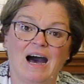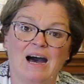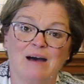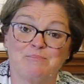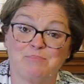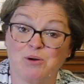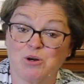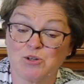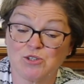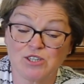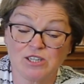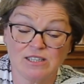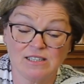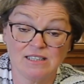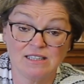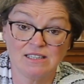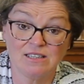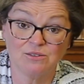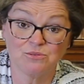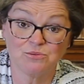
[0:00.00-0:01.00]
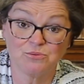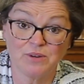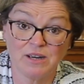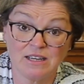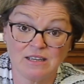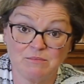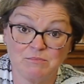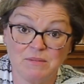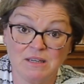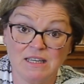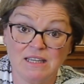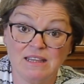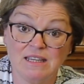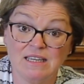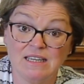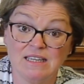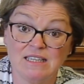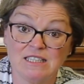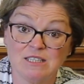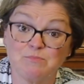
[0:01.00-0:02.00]
I personally don't recommend
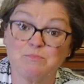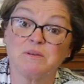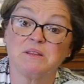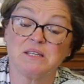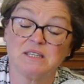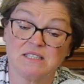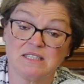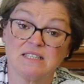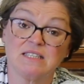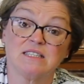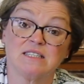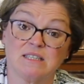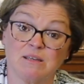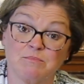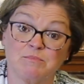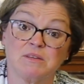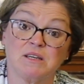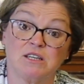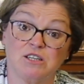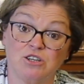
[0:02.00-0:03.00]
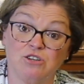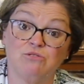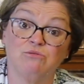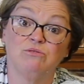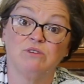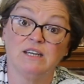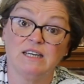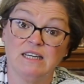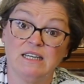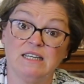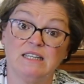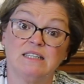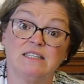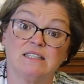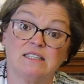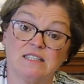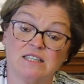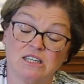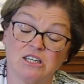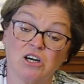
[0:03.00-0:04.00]
this, but this is something you
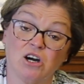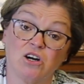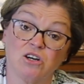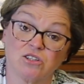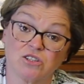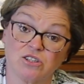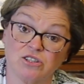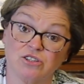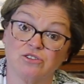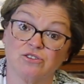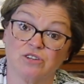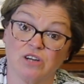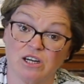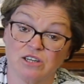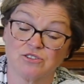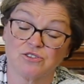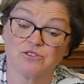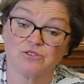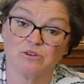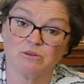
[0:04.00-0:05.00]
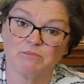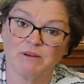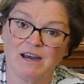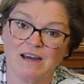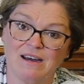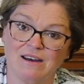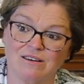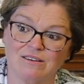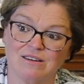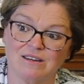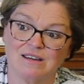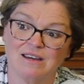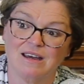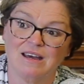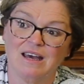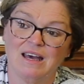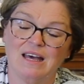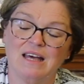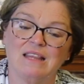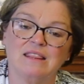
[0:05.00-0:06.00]
need to talk to your doctor about.
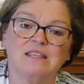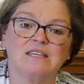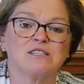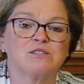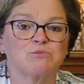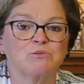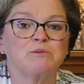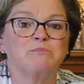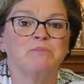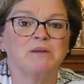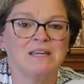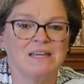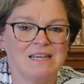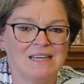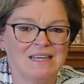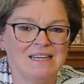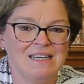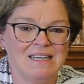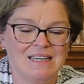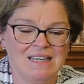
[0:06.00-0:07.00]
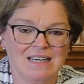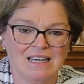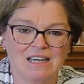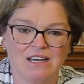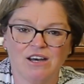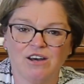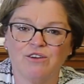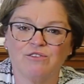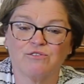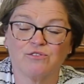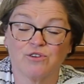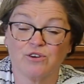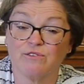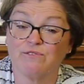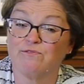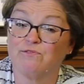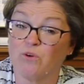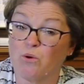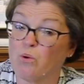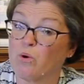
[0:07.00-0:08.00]
This would be eating over
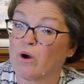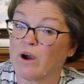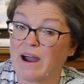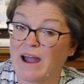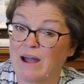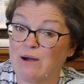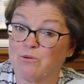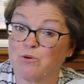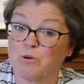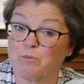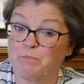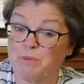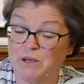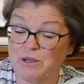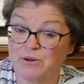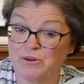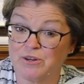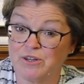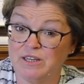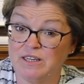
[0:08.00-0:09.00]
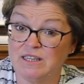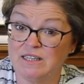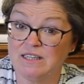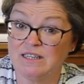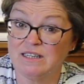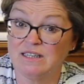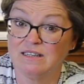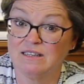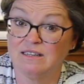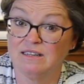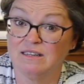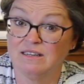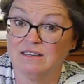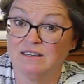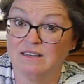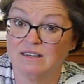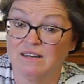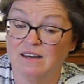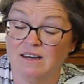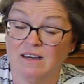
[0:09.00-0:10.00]
a four hour period
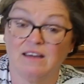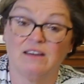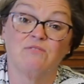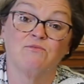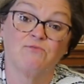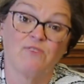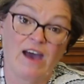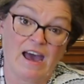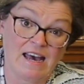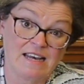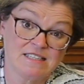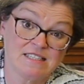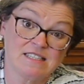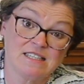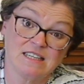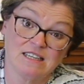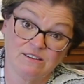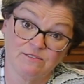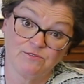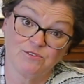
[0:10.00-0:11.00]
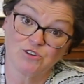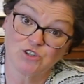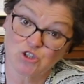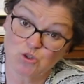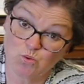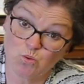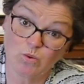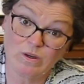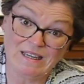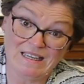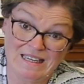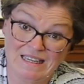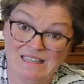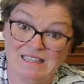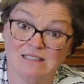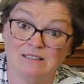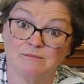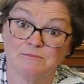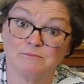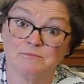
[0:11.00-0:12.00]
and fasting for
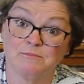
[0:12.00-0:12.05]
20.